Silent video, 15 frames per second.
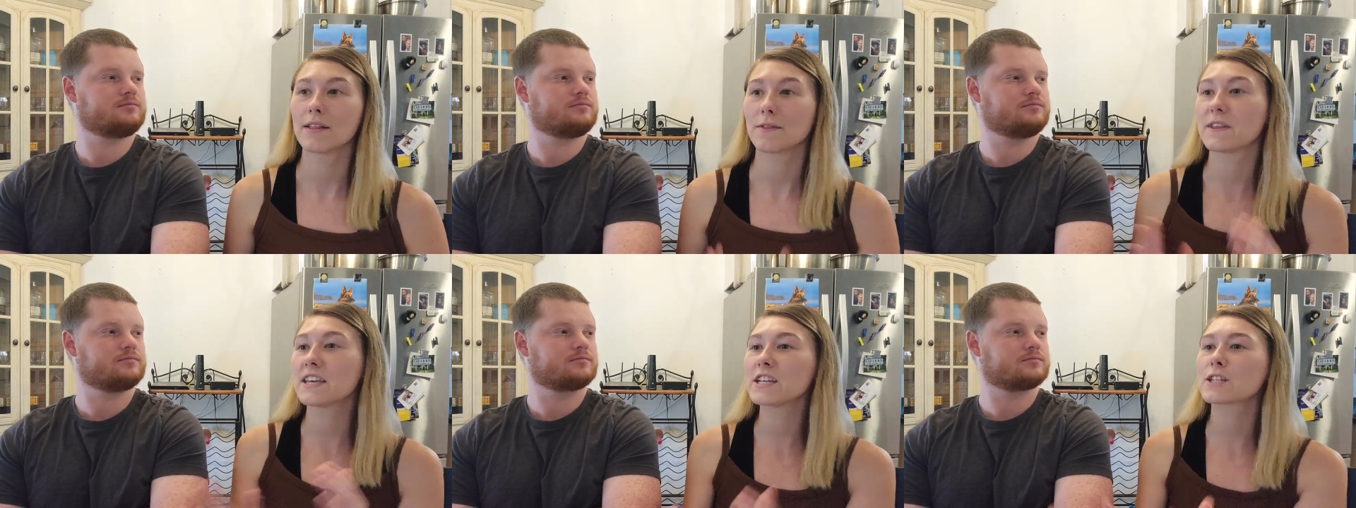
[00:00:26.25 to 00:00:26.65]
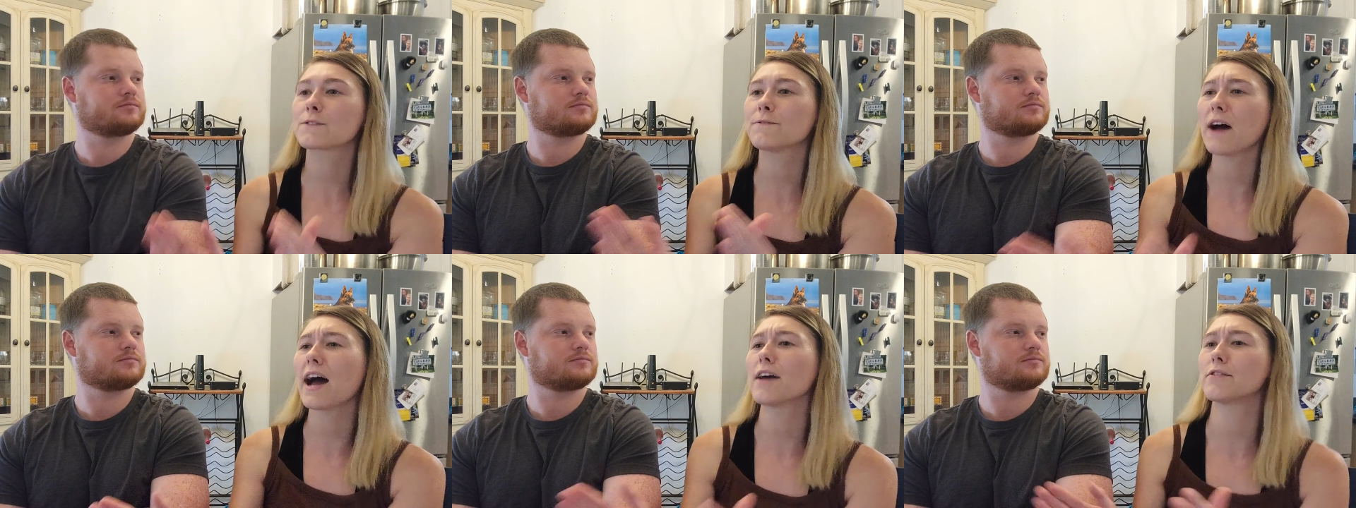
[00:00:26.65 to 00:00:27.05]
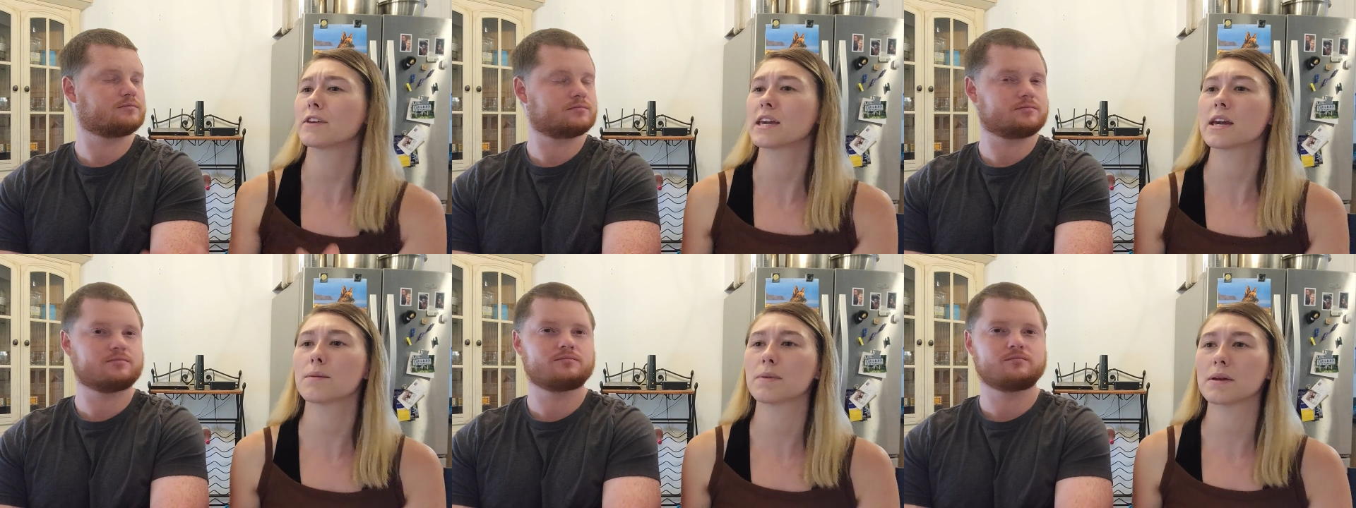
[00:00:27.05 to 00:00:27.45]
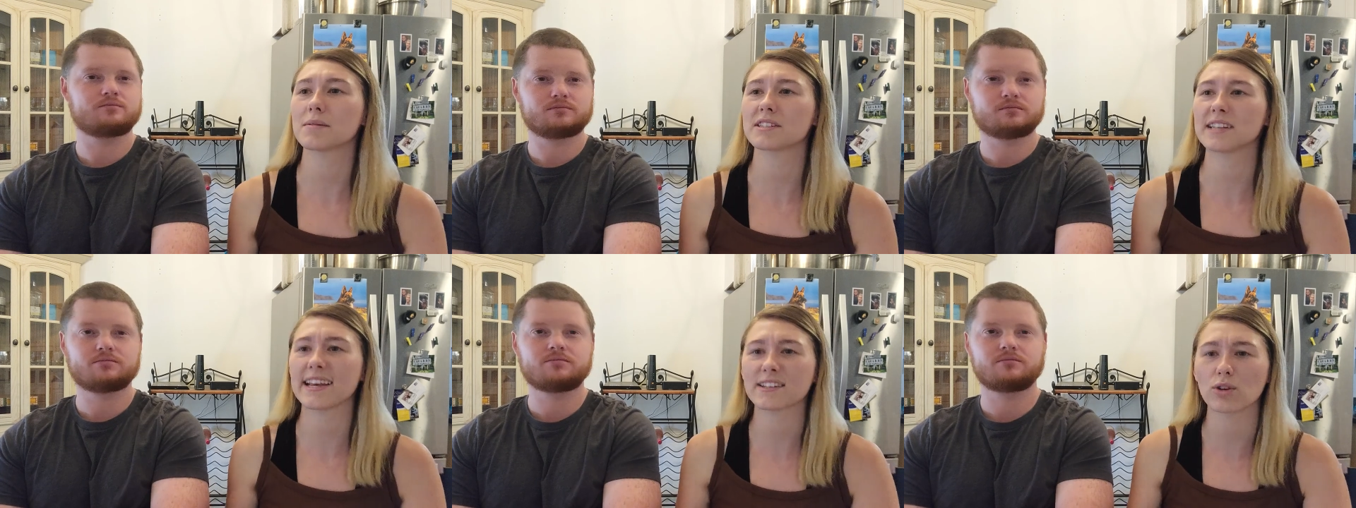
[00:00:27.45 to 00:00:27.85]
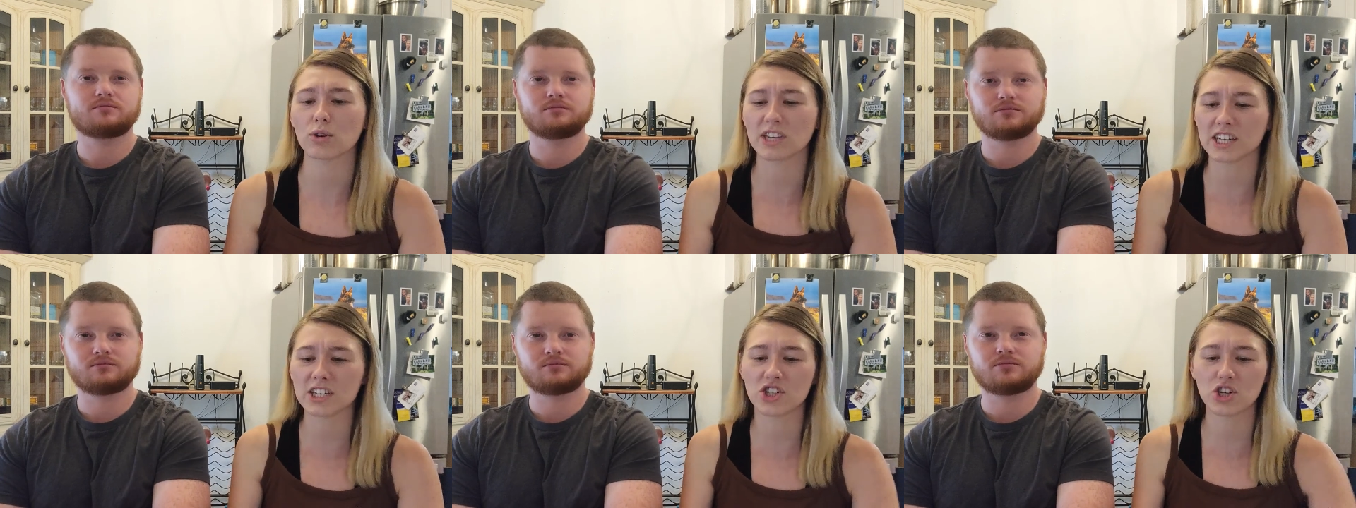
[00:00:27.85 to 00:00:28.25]
Speaker 1: these five camping mistakes will
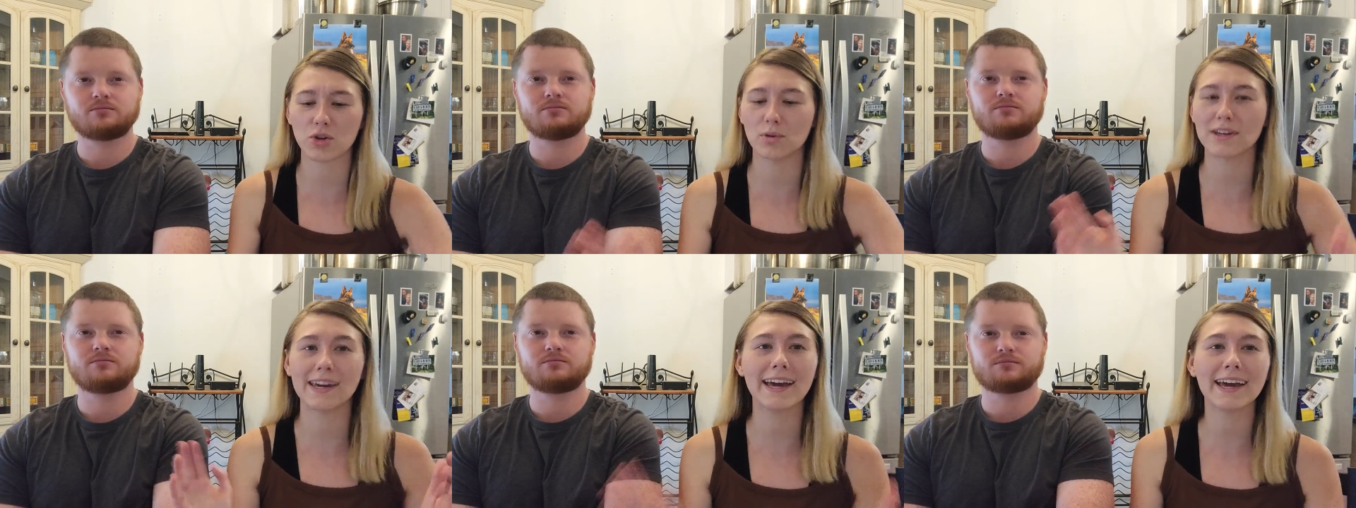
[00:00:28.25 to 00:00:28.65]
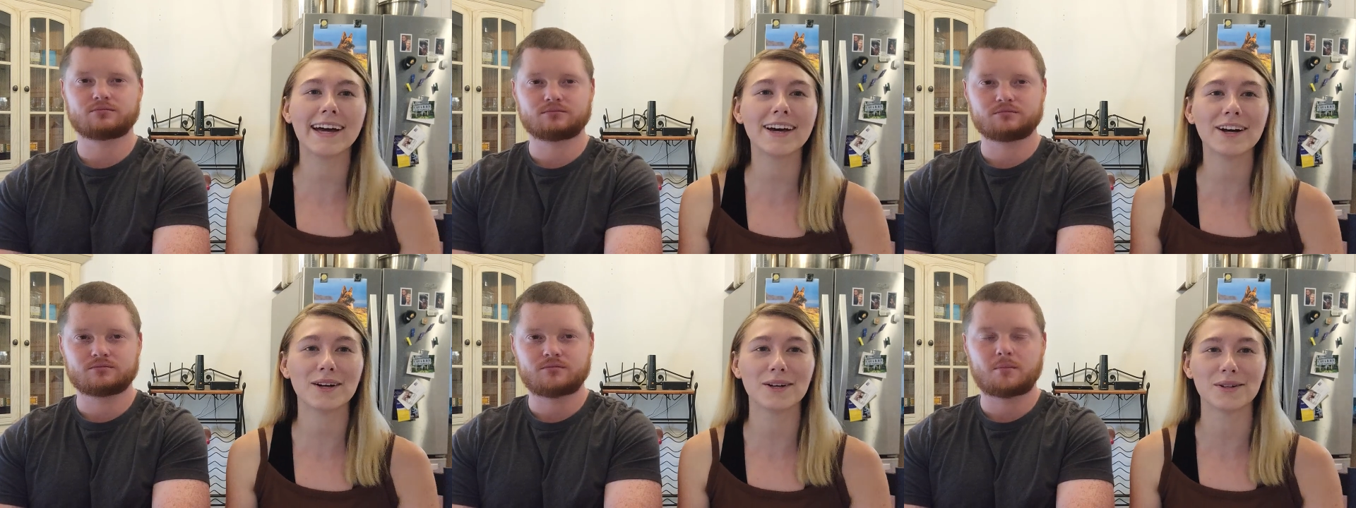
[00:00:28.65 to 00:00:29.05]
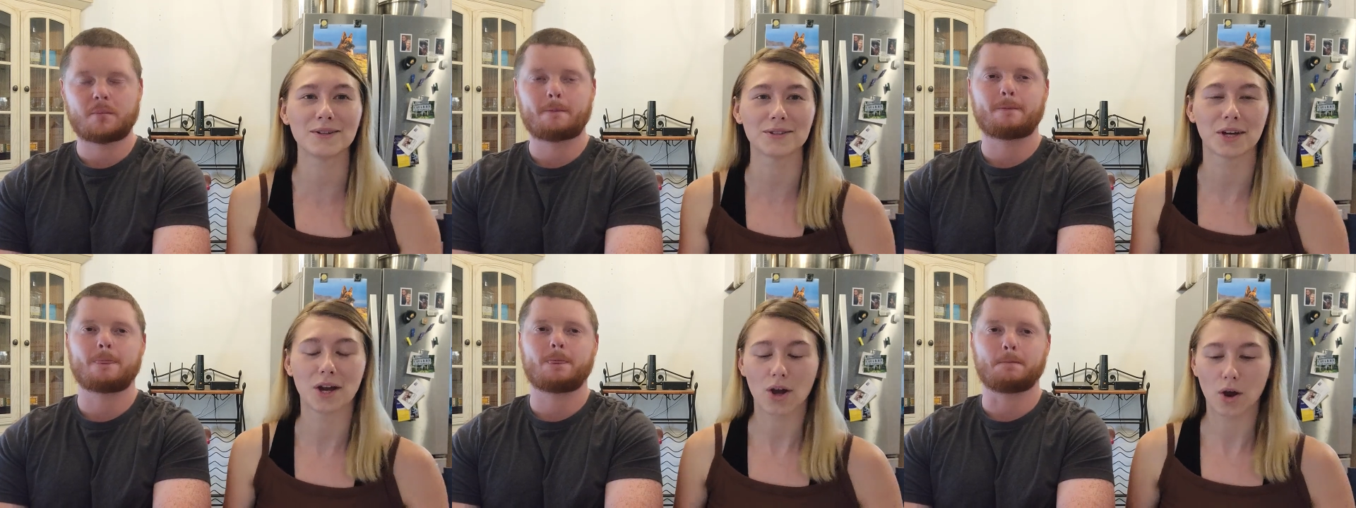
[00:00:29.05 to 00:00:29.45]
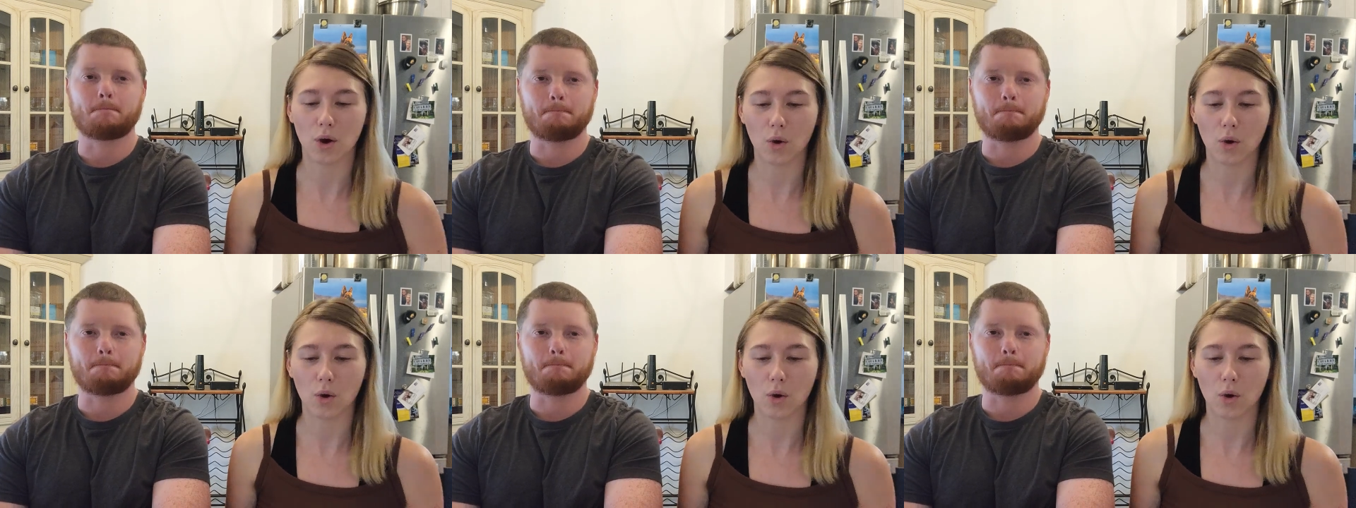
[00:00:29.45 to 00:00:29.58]
get you killed!